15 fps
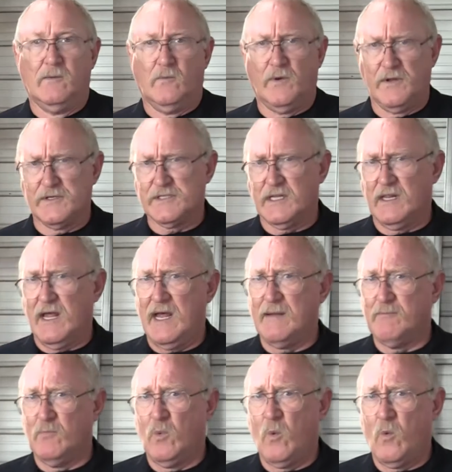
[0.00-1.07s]
Well, there's a
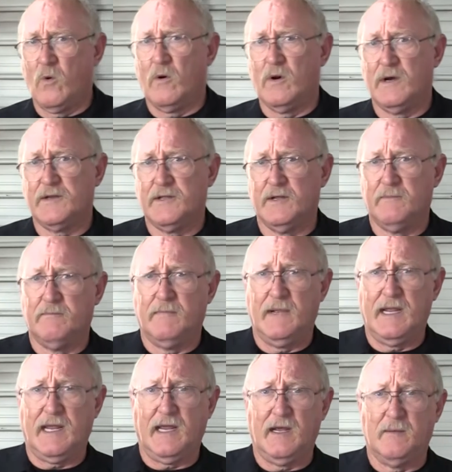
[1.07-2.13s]
lot more to
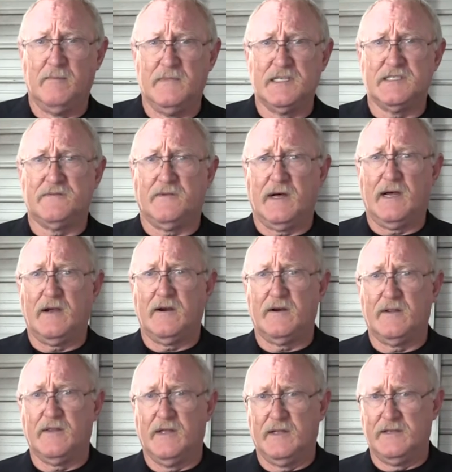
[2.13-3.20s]
making a
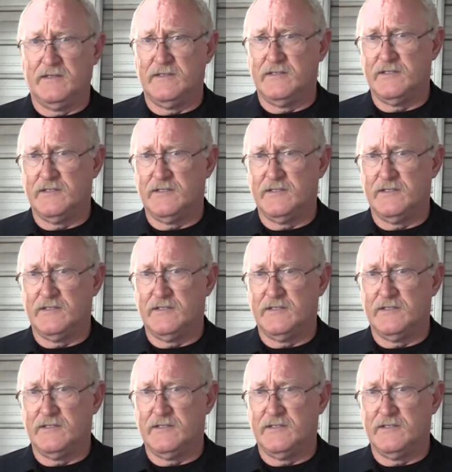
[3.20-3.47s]
misfire than